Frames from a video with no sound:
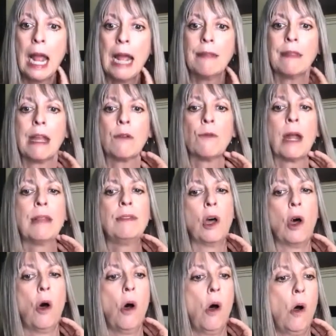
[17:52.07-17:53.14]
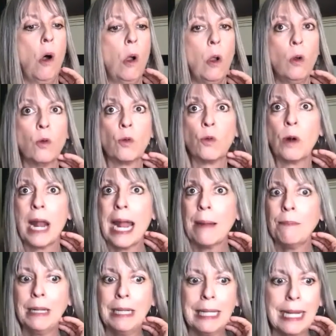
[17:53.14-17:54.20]
and they read the whole
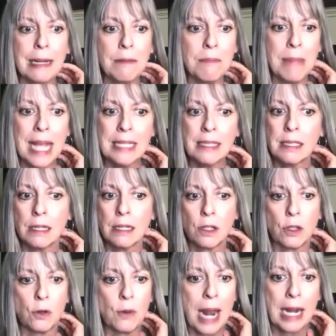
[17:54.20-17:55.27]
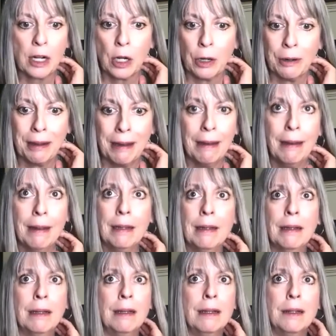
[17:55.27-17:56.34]
rambling mess into the record.
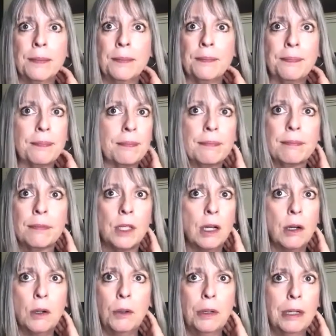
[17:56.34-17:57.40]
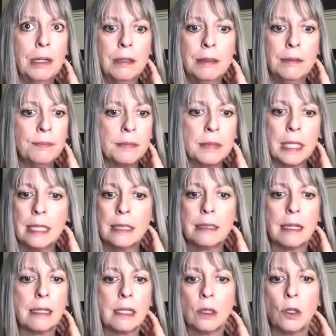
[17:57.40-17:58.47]
No.
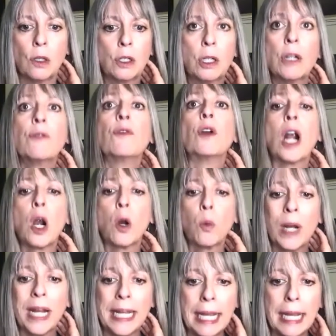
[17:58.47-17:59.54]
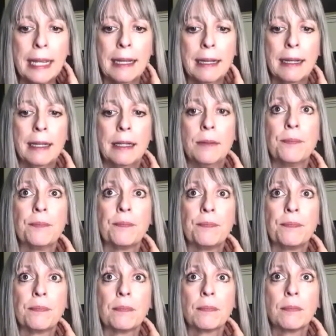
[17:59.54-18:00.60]
It doesn't look good for our Winnie.
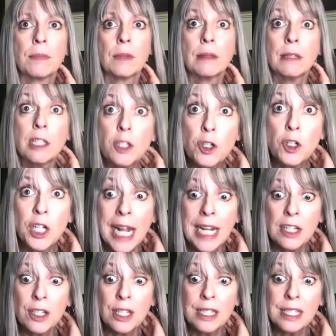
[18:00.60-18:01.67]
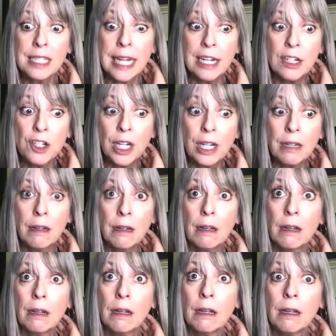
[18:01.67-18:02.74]
Did you change the station?
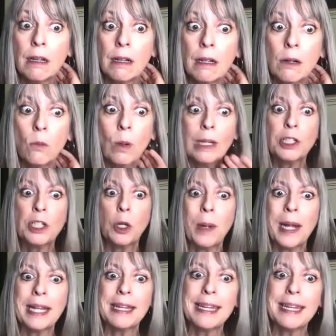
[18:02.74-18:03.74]
Well, do it